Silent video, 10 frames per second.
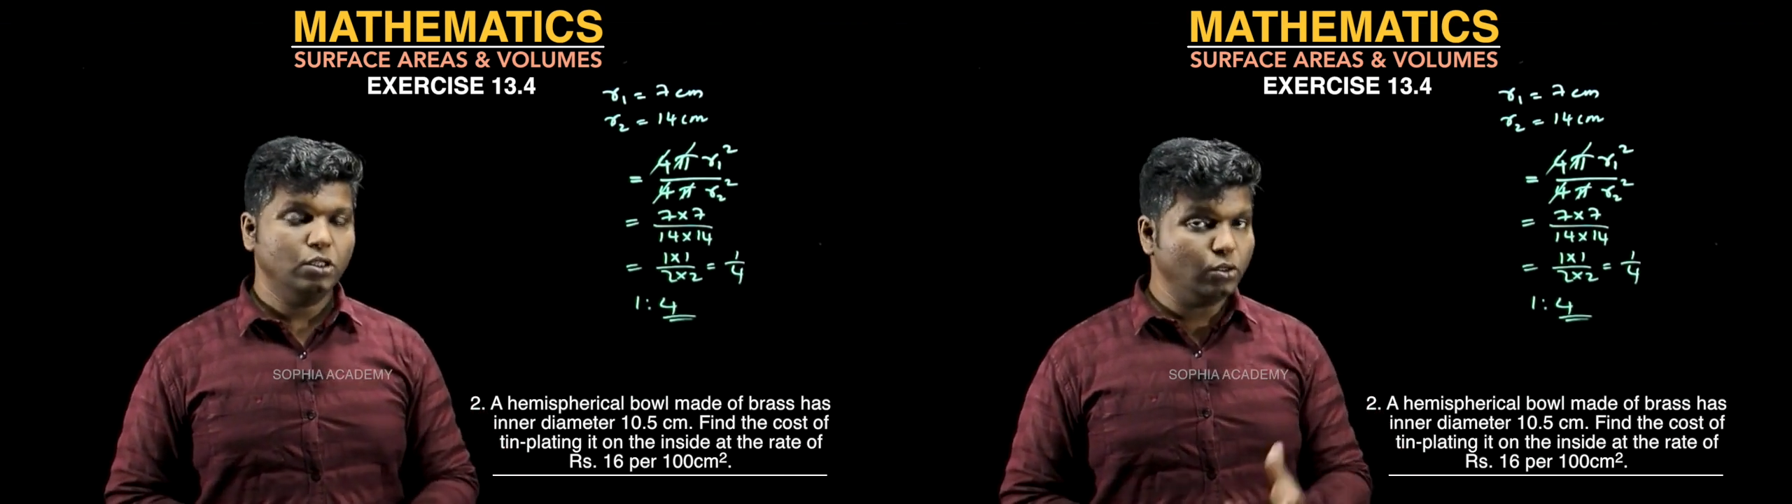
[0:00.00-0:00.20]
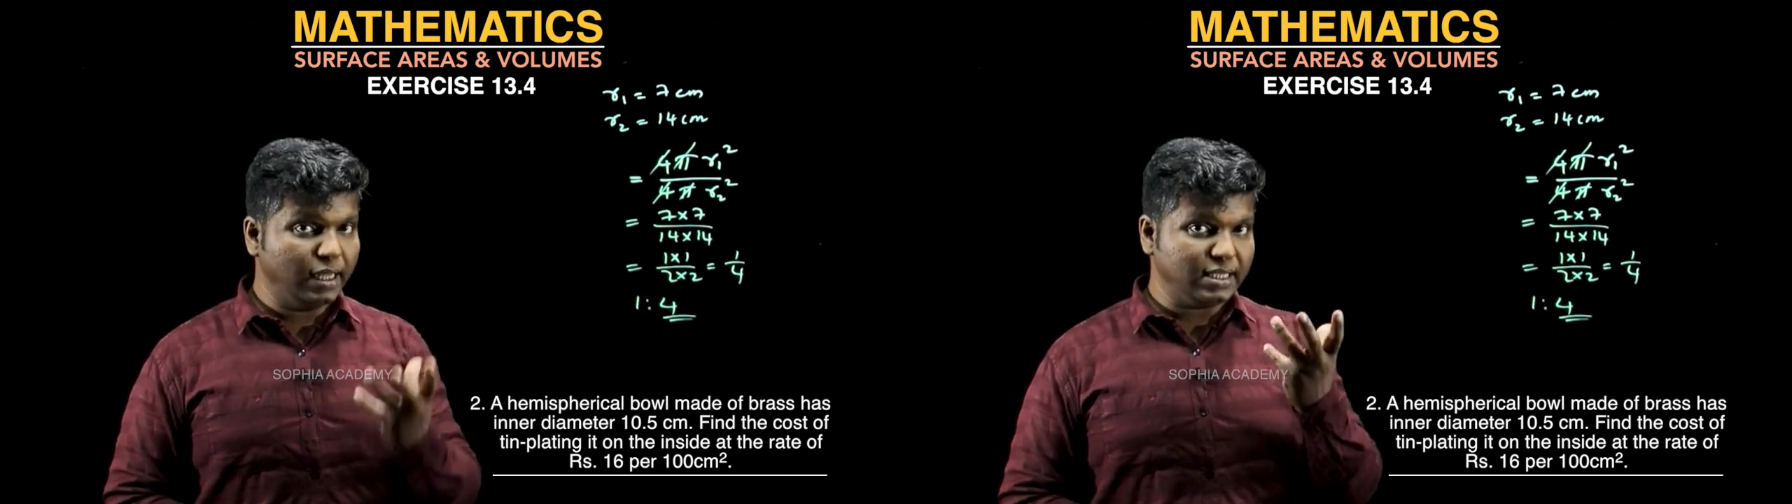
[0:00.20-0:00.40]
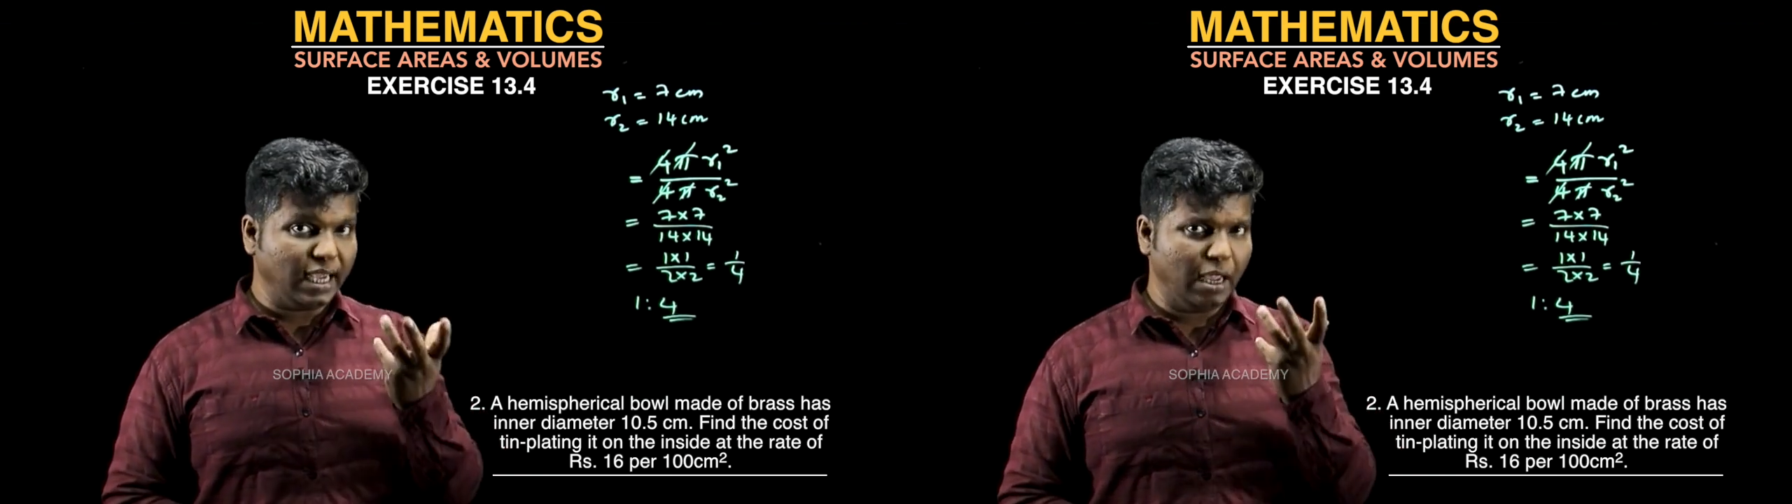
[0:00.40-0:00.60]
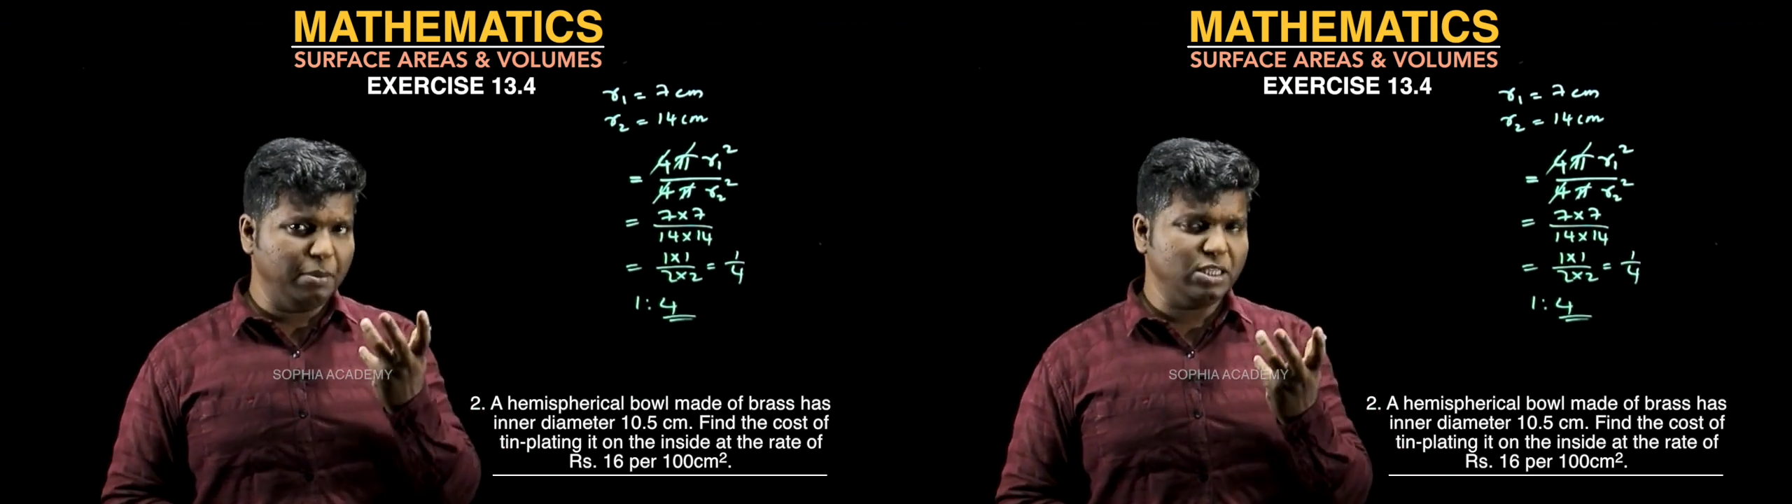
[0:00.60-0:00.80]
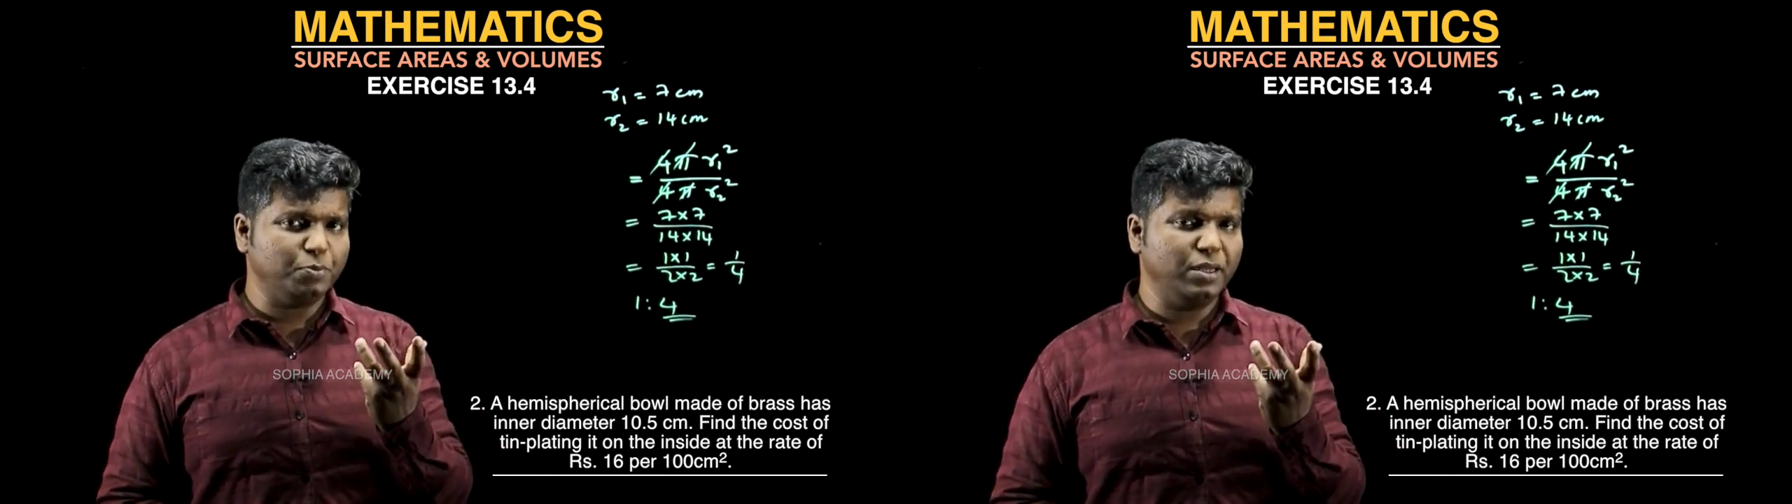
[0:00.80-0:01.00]
So there is a
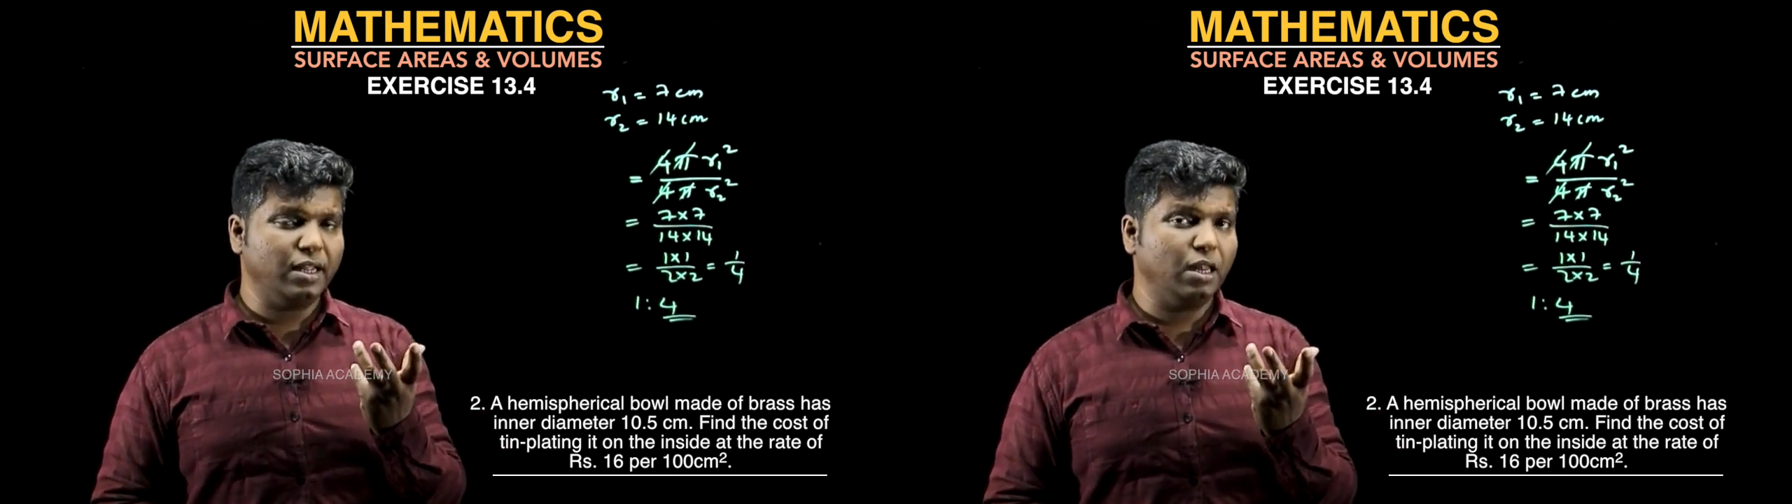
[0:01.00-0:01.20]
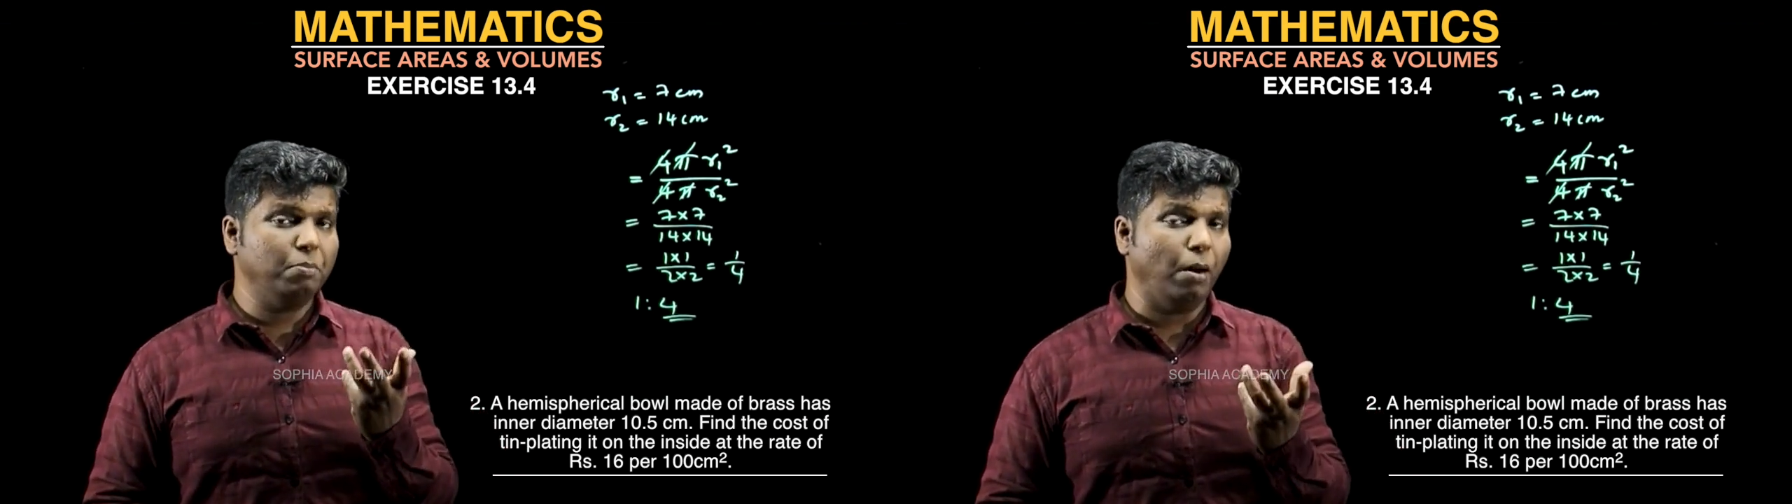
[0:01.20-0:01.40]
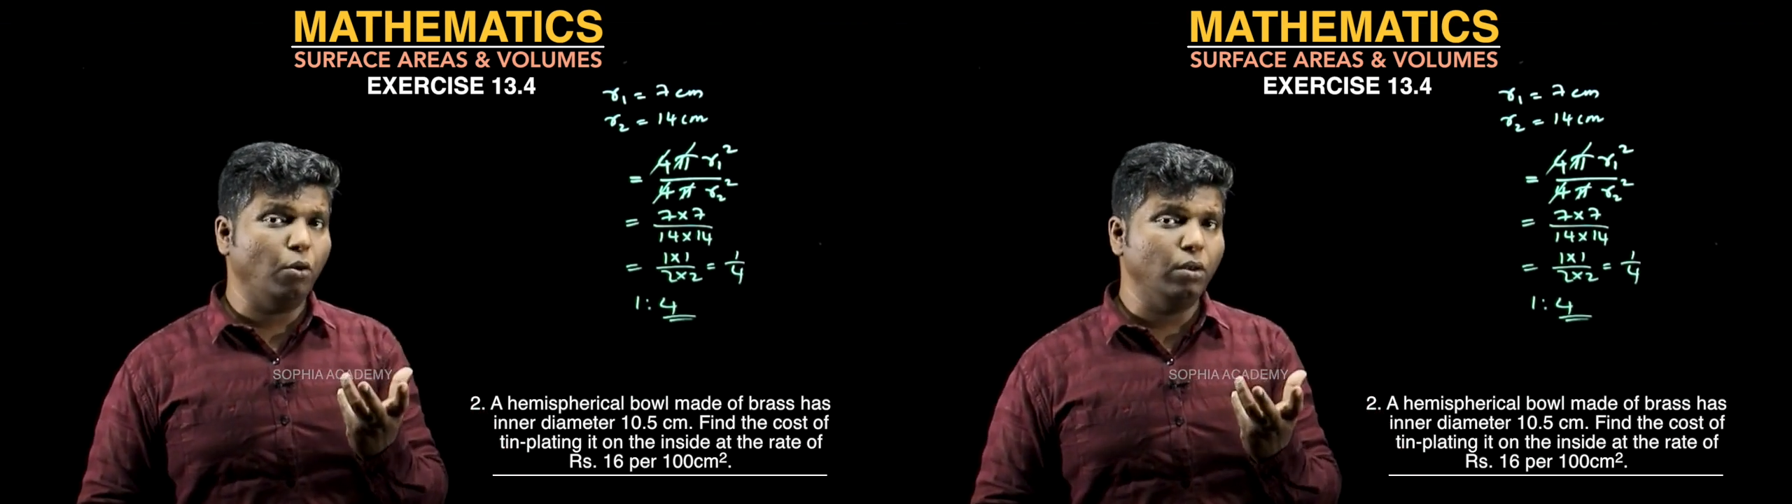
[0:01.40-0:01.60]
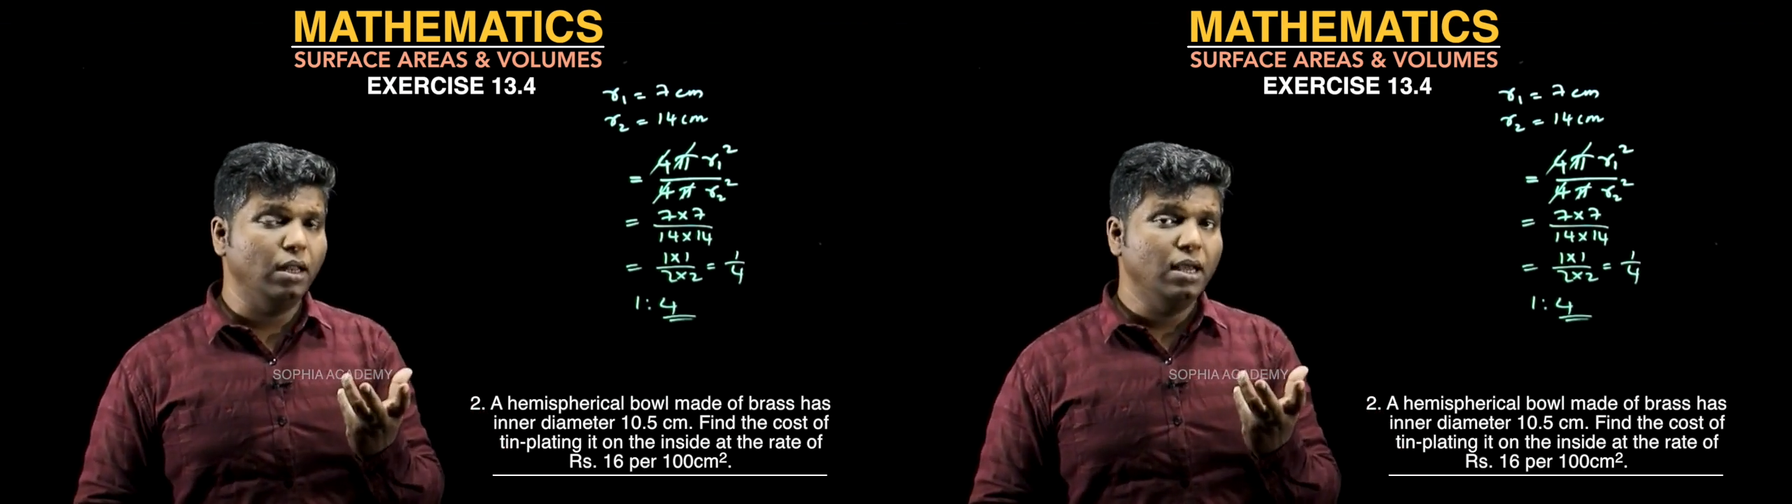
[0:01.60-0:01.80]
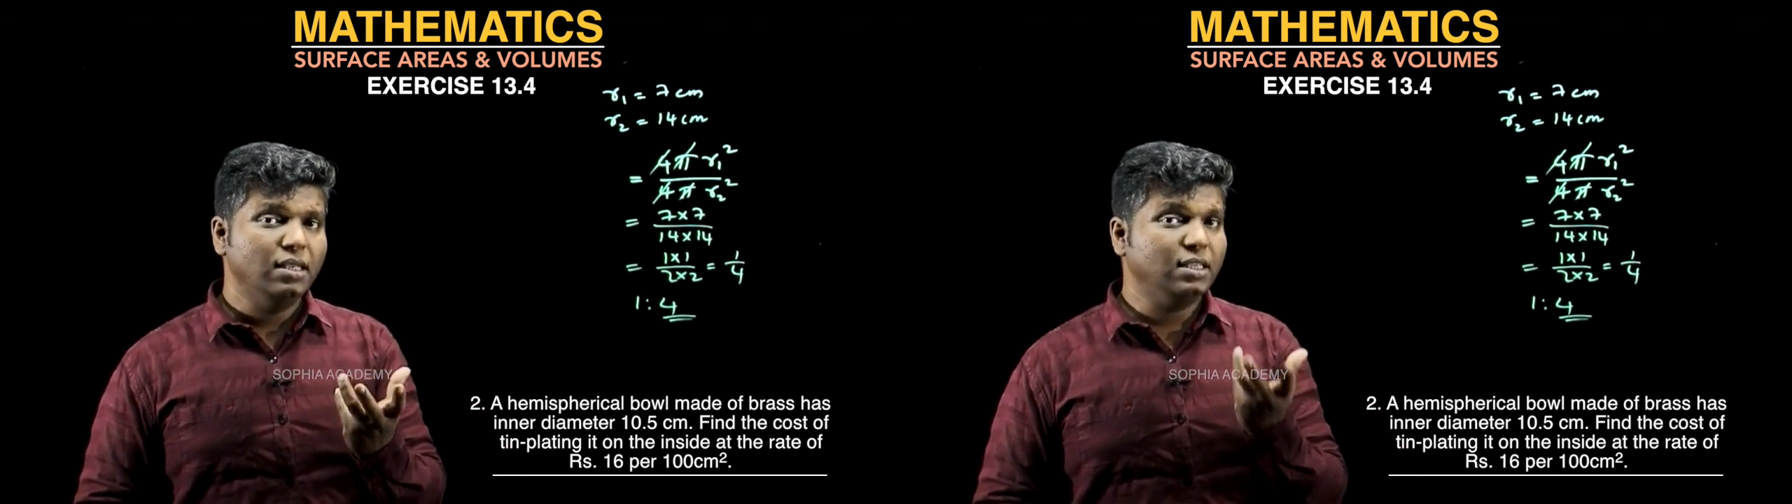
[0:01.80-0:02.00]
hemispherical bowl.